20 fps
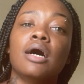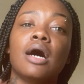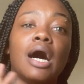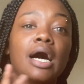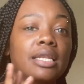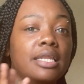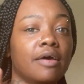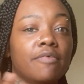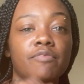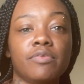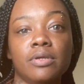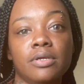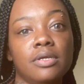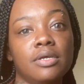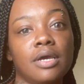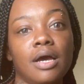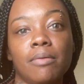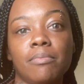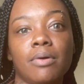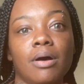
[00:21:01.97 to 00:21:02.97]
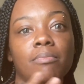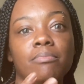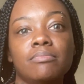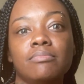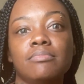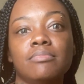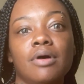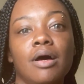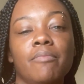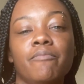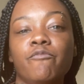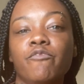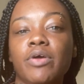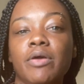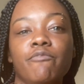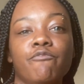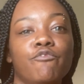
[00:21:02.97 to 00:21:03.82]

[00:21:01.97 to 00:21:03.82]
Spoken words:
I definitely, I'm in